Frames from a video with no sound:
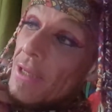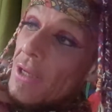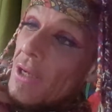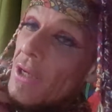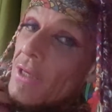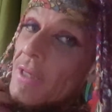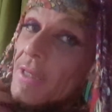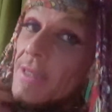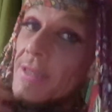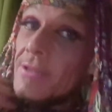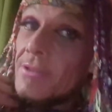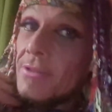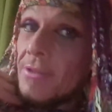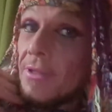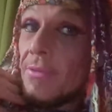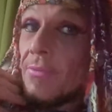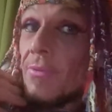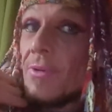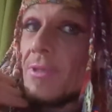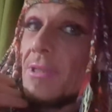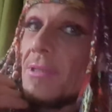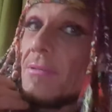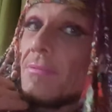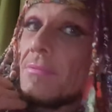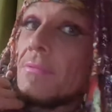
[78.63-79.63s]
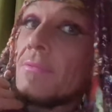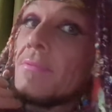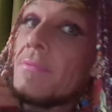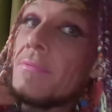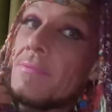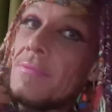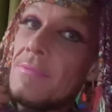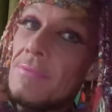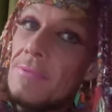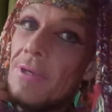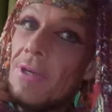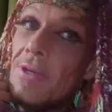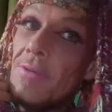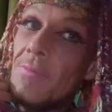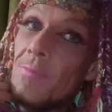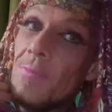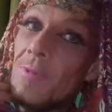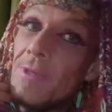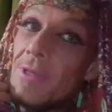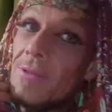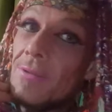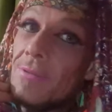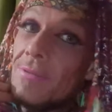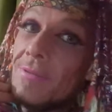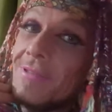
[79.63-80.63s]
I literally wouldn't, and
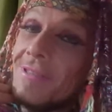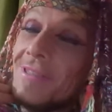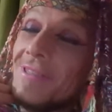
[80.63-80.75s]
wiggled.